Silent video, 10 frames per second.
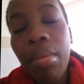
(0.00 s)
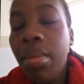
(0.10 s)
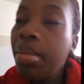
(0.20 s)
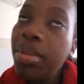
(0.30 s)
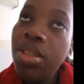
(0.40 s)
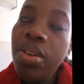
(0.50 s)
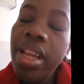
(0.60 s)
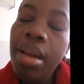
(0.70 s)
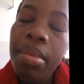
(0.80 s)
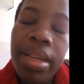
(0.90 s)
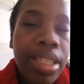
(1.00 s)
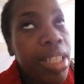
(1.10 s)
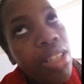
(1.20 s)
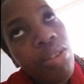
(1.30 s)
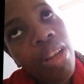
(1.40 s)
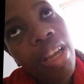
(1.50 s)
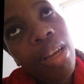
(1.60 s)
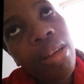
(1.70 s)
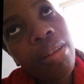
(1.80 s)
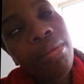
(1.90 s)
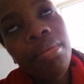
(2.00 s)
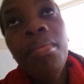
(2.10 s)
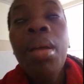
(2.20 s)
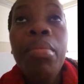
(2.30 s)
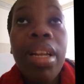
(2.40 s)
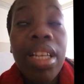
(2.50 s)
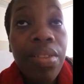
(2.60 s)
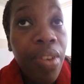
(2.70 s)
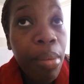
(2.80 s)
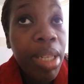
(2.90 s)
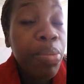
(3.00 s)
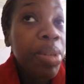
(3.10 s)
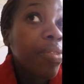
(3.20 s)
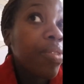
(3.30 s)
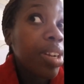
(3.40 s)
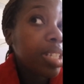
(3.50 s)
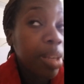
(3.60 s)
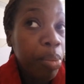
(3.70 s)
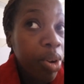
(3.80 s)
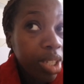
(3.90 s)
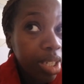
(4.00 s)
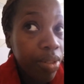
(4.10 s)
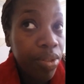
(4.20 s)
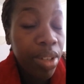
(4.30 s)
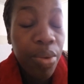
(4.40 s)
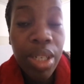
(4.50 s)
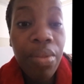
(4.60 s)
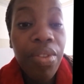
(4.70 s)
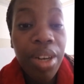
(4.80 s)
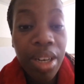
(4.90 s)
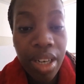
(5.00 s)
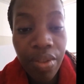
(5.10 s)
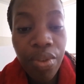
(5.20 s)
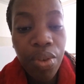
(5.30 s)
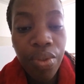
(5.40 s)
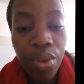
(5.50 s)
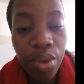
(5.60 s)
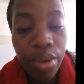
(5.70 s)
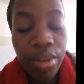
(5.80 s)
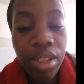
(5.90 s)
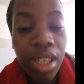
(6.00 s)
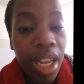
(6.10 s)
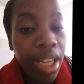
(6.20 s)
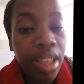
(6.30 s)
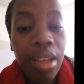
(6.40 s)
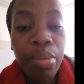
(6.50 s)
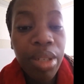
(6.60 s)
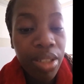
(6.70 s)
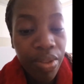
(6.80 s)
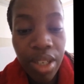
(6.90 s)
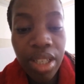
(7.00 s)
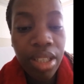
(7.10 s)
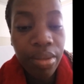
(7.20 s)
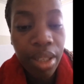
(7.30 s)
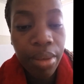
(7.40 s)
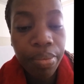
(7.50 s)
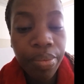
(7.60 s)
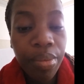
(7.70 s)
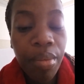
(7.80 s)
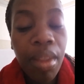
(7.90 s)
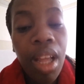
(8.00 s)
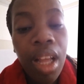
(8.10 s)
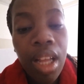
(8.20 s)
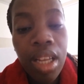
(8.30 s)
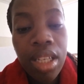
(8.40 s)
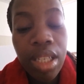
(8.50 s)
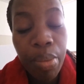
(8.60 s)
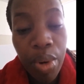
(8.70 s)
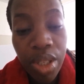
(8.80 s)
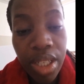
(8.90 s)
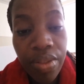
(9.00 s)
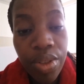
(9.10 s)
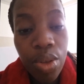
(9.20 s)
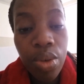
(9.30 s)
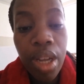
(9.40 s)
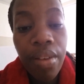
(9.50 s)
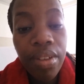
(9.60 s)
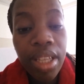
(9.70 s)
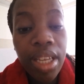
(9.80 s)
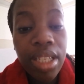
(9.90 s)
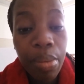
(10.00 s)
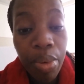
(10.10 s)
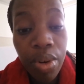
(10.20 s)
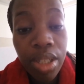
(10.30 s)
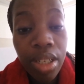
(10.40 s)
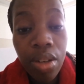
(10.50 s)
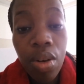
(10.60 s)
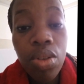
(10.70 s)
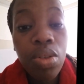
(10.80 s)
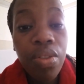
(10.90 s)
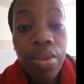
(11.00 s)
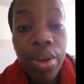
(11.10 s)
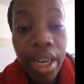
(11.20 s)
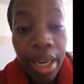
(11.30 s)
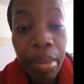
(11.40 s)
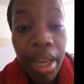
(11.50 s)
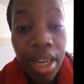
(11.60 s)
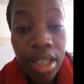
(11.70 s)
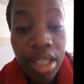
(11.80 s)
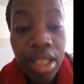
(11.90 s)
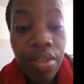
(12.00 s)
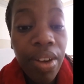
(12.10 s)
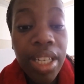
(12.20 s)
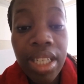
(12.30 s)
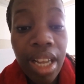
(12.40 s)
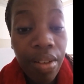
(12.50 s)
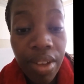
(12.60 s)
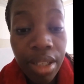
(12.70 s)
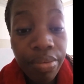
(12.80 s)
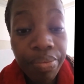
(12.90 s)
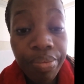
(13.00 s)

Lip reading: mom is not here, my sister's not here, but his family has been very supportive, which I'm very grateful for. Like, they've been very supportive. So having their support also really matters. If I didn't have it,